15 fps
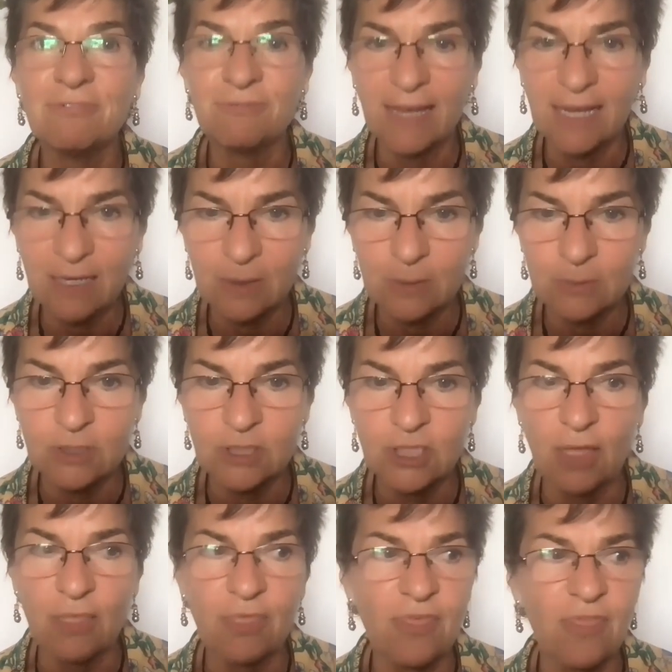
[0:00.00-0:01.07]
found
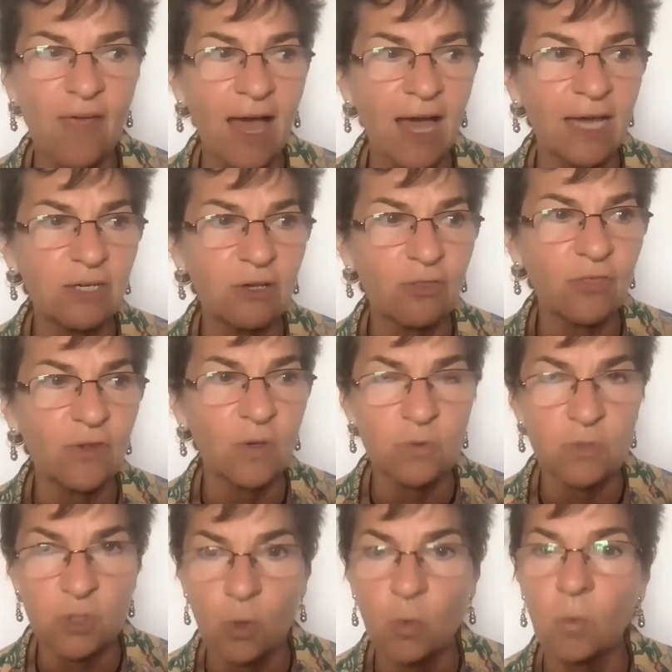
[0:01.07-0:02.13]
that
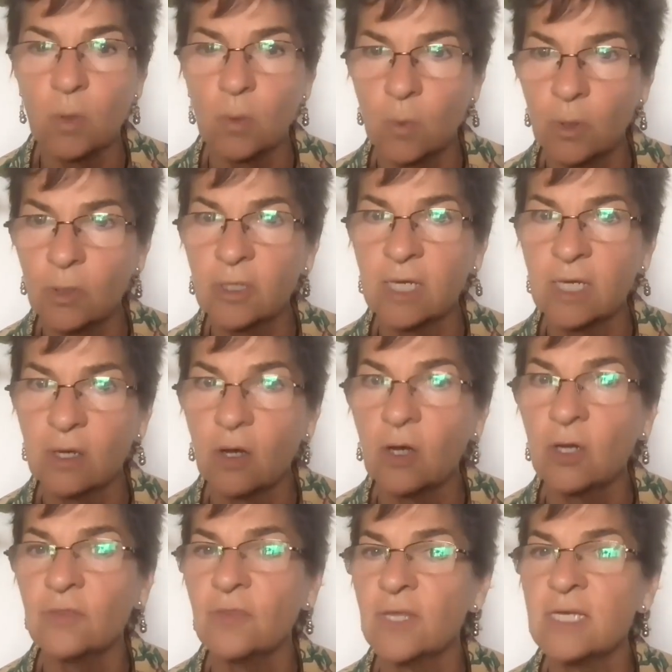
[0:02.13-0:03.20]
those who were working
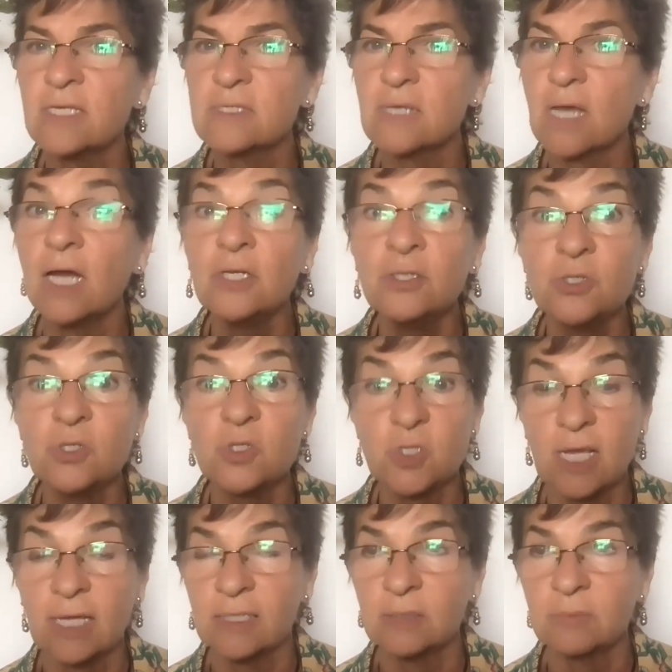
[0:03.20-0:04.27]
on this,
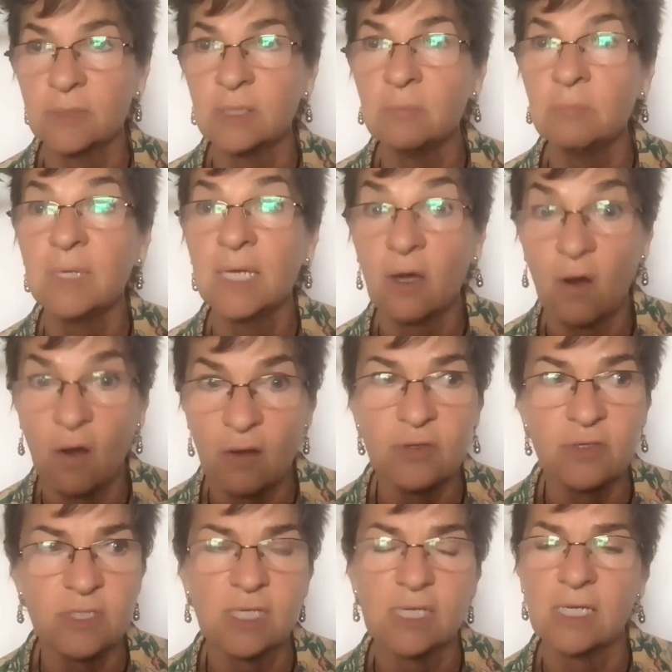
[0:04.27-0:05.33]
understandably,
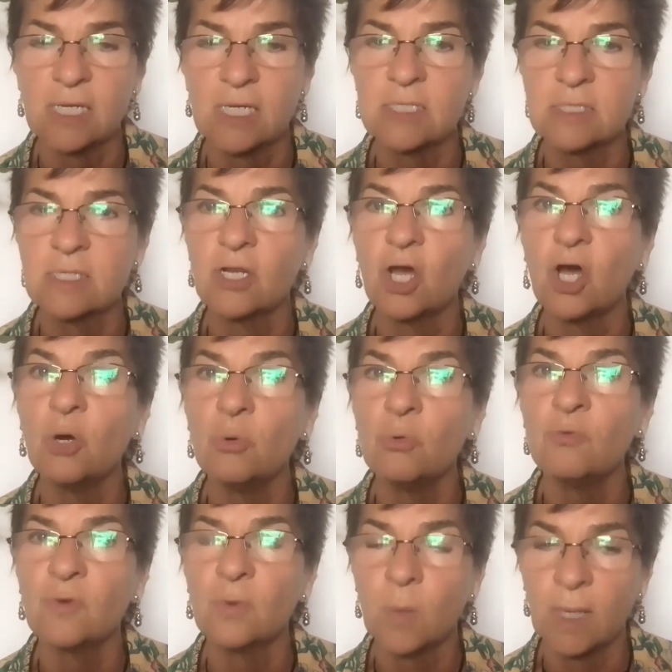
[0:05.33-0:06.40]
because it is an
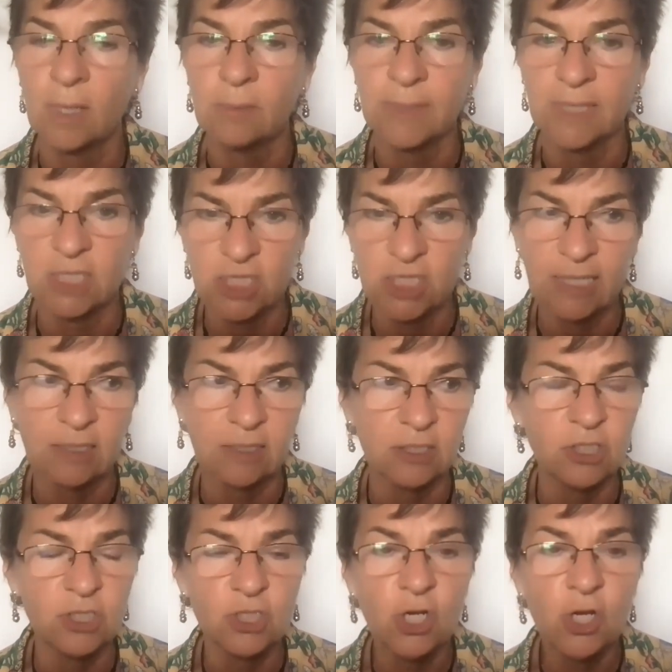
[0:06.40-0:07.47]
overwhelming
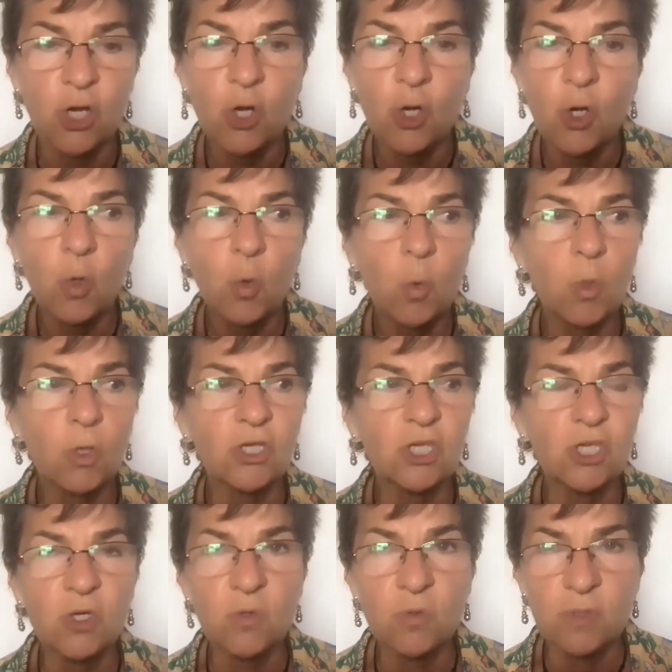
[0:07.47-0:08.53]
challenge, were
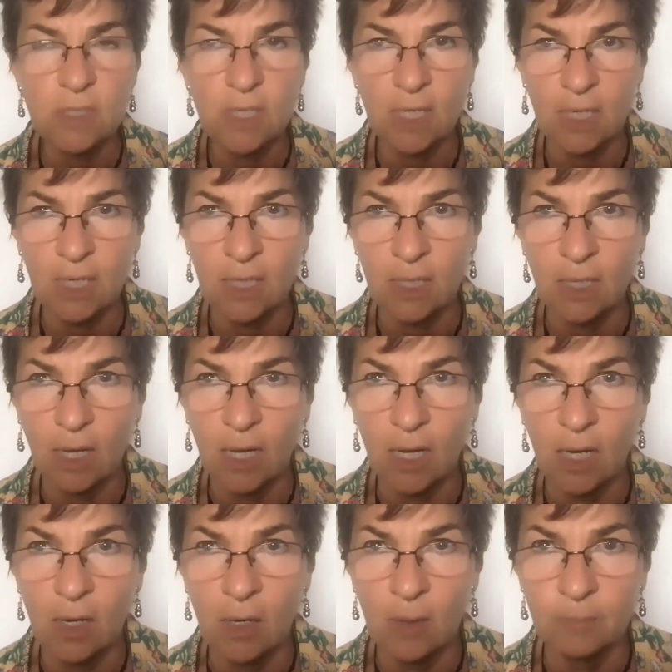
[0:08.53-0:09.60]
using
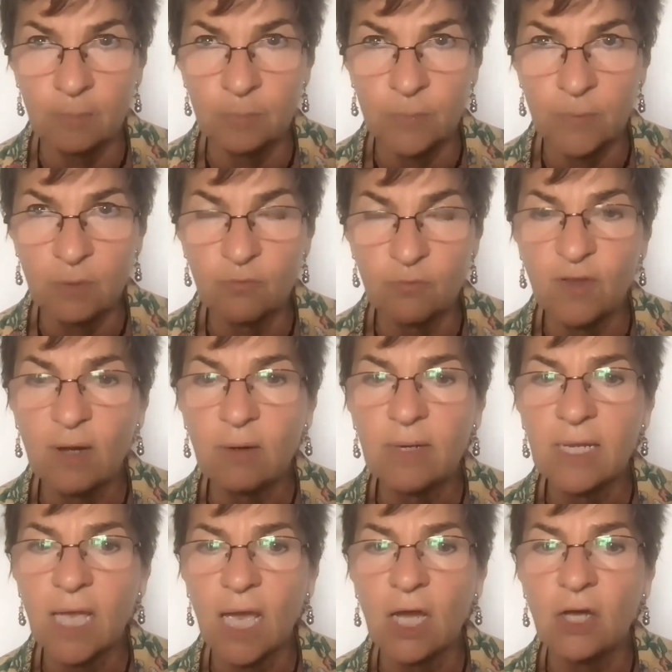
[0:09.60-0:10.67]

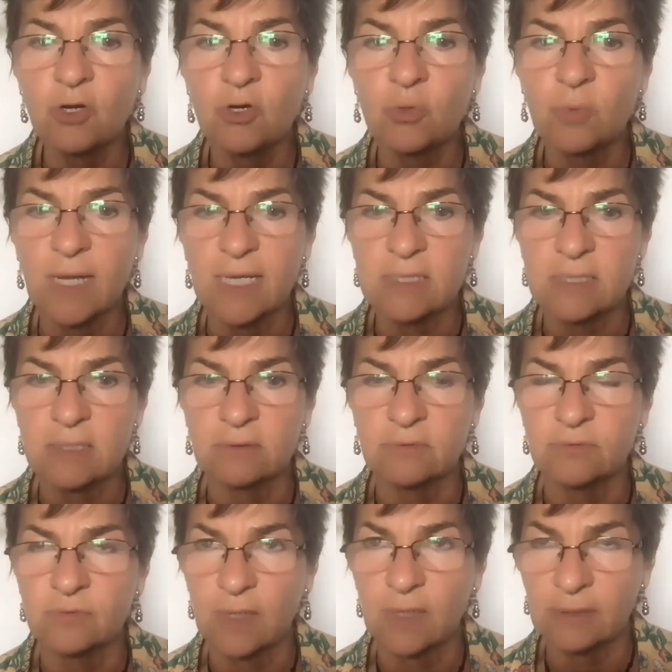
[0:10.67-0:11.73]
very
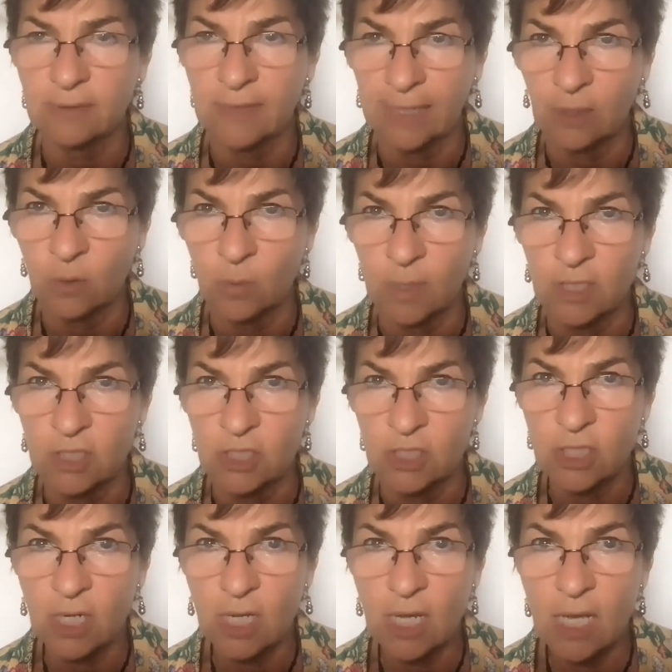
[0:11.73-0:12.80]
aggressive language